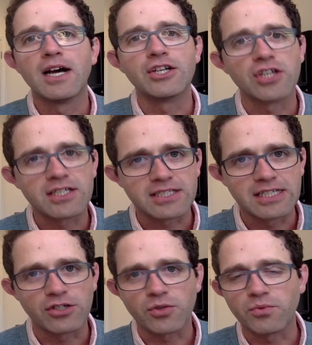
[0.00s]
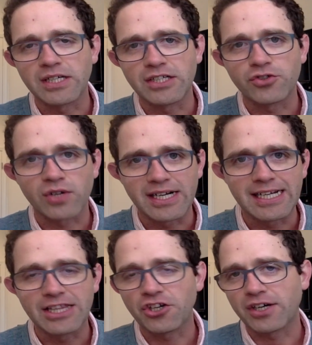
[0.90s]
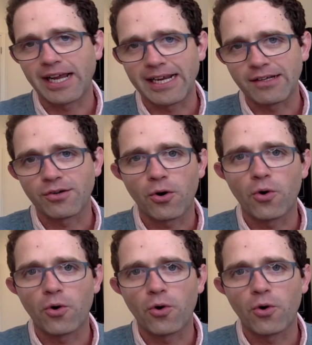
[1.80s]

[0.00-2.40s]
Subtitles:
adjusting or retraining their gait